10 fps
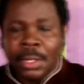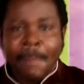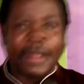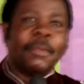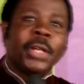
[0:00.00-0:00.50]

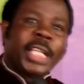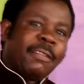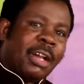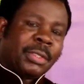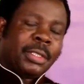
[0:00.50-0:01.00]
But Moi gave
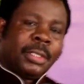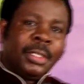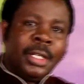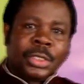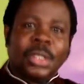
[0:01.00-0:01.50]
out.
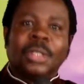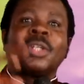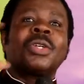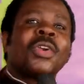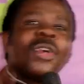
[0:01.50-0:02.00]
So
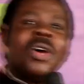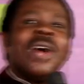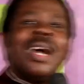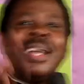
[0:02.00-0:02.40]
go